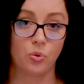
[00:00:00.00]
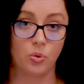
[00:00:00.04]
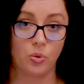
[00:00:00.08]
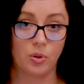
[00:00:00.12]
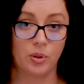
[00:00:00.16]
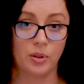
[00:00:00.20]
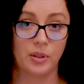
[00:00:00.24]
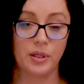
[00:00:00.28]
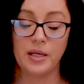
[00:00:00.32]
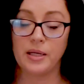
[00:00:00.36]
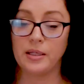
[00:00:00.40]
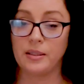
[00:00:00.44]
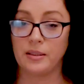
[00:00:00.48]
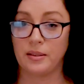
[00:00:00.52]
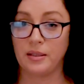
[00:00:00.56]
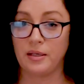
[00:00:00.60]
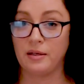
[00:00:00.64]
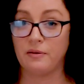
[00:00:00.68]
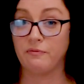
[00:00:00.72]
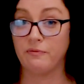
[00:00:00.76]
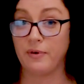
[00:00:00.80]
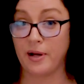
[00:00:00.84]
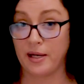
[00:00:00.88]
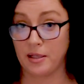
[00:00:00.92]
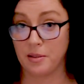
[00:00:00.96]
or an
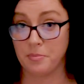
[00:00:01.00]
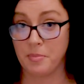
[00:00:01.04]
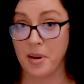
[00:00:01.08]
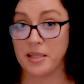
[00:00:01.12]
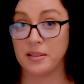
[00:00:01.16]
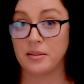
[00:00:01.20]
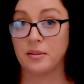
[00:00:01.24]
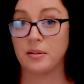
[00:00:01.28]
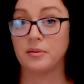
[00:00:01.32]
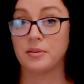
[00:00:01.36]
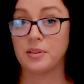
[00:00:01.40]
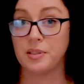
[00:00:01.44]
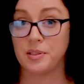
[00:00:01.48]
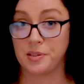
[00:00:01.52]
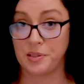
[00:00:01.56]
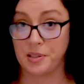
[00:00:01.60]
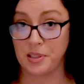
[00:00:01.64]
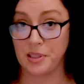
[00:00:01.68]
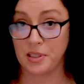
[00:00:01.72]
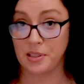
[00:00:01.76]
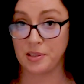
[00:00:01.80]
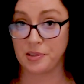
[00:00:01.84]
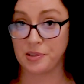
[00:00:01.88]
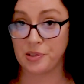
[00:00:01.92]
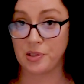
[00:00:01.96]
environmental
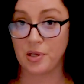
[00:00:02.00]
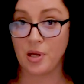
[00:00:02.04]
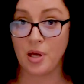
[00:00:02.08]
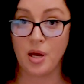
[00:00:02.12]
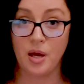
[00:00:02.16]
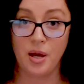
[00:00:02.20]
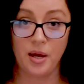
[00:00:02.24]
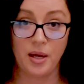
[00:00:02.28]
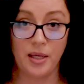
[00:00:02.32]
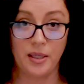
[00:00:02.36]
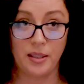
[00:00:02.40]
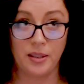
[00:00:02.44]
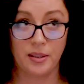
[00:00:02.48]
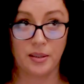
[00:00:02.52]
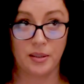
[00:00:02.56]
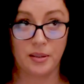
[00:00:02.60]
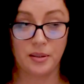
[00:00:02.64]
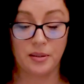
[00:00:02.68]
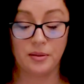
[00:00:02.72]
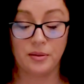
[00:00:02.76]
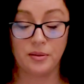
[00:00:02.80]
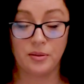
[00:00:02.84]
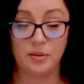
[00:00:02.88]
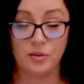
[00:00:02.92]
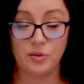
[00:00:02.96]
disease.
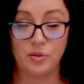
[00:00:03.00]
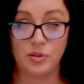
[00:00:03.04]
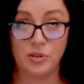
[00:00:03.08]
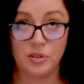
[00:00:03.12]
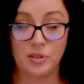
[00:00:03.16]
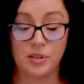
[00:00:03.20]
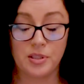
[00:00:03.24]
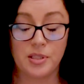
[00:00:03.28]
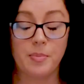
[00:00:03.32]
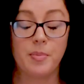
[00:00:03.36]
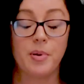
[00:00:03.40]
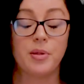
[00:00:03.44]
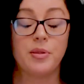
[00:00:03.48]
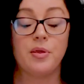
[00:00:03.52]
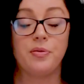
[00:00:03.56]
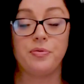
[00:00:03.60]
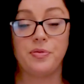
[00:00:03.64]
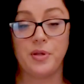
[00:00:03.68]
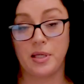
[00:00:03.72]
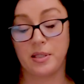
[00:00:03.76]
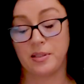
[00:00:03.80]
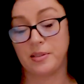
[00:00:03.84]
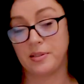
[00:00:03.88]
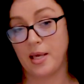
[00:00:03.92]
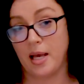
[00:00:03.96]
And some of the
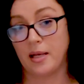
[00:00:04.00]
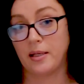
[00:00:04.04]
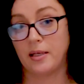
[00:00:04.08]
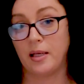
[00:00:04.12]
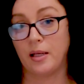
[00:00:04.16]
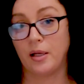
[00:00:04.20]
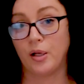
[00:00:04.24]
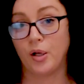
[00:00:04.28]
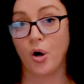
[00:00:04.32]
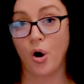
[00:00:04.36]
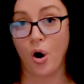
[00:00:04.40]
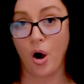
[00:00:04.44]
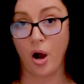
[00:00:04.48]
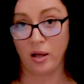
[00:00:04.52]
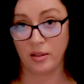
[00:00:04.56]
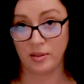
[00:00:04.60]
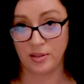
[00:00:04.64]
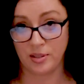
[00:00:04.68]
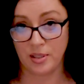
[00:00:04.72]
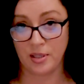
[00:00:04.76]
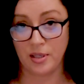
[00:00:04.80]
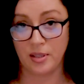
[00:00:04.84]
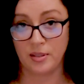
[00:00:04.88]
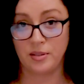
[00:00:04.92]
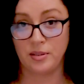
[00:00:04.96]
things that can
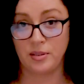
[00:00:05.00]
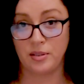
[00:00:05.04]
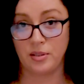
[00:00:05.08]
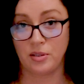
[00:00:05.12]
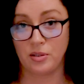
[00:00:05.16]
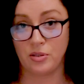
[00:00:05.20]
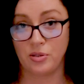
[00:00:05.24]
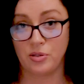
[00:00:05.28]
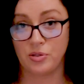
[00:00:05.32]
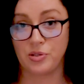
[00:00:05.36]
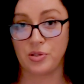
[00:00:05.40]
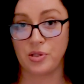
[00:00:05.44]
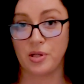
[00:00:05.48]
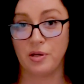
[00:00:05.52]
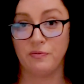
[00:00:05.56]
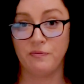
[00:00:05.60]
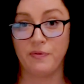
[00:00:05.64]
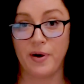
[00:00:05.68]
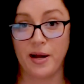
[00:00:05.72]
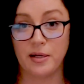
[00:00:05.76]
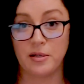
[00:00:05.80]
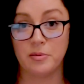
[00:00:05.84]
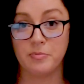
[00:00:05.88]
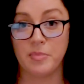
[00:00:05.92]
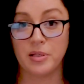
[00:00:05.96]
cause it is
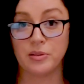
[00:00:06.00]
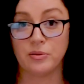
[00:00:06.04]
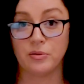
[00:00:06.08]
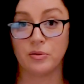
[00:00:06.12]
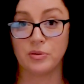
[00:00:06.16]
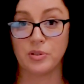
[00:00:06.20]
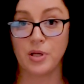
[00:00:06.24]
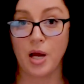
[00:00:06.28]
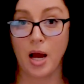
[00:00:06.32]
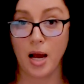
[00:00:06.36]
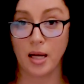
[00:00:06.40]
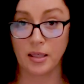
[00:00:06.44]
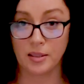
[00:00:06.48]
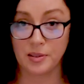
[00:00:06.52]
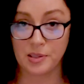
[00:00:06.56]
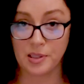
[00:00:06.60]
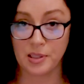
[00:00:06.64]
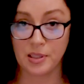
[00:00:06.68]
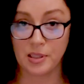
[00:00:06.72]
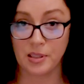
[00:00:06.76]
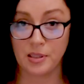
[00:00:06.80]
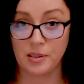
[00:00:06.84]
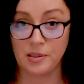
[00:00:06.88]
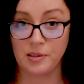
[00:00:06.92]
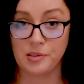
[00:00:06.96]
environmental
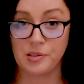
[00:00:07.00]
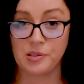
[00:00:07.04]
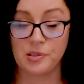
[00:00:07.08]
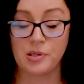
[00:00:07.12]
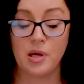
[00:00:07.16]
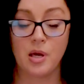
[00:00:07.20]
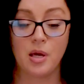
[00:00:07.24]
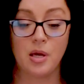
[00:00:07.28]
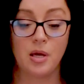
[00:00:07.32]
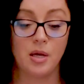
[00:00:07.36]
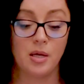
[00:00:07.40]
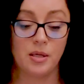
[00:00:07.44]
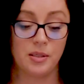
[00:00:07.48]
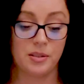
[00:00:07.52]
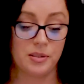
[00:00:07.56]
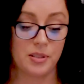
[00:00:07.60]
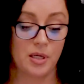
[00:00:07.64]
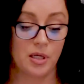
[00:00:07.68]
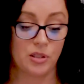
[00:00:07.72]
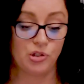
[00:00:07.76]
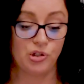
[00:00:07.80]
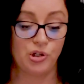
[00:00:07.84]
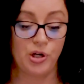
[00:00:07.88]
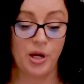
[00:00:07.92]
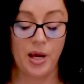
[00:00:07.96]
toxins,
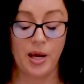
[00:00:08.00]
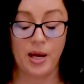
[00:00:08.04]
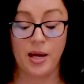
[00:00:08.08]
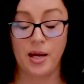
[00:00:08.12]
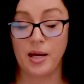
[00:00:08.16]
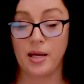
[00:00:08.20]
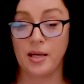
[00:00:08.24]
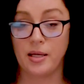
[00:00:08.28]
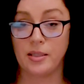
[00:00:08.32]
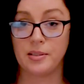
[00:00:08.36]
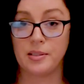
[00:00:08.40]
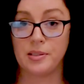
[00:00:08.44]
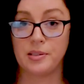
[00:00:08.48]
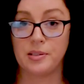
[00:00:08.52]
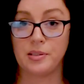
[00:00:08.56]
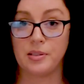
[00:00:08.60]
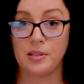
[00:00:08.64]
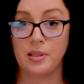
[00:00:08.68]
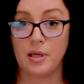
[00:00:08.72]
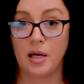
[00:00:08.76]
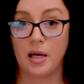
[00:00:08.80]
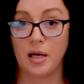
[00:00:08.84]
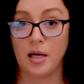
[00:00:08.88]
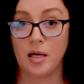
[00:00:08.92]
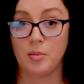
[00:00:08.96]
such
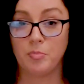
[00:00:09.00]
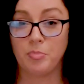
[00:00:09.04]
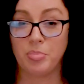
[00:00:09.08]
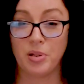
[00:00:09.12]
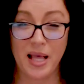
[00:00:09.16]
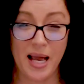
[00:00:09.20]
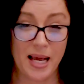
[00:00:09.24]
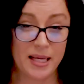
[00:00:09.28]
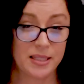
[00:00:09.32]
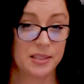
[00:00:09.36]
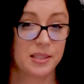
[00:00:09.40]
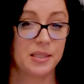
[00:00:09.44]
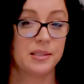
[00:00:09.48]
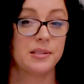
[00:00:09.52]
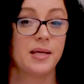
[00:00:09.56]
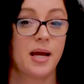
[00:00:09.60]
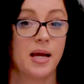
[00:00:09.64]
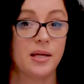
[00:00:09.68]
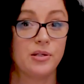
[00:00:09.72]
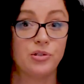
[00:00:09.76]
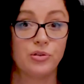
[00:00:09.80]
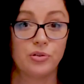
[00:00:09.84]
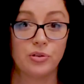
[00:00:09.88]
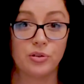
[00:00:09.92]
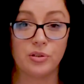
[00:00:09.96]
as uh,
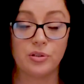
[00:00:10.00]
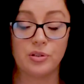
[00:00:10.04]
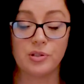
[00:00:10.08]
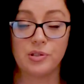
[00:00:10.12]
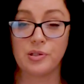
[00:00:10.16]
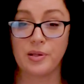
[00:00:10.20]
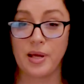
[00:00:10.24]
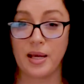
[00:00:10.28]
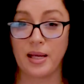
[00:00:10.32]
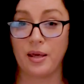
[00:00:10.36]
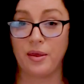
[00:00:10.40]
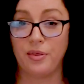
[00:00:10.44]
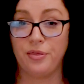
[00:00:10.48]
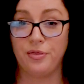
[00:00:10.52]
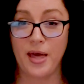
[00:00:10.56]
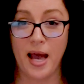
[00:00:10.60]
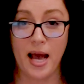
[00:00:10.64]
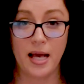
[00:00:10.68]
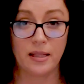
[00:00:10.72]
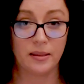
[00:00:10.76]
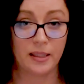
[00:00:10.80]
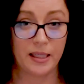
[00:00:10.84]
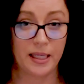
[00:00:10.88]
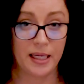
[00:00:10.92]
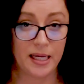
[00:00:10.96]
plasticizers like
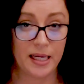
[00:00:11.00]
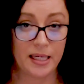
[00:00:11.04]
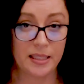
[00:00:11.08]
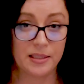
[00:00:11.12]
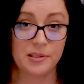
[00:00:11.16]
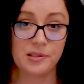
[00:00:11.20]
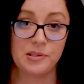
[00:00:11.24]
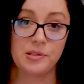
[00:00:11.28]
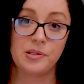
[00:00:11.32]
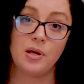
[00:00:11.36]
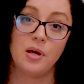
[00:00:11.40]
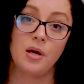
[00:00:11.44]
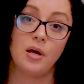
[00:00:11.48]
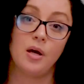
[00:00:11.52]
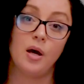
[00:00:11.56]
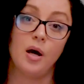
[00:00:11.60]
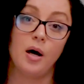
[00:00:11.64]
phthalates,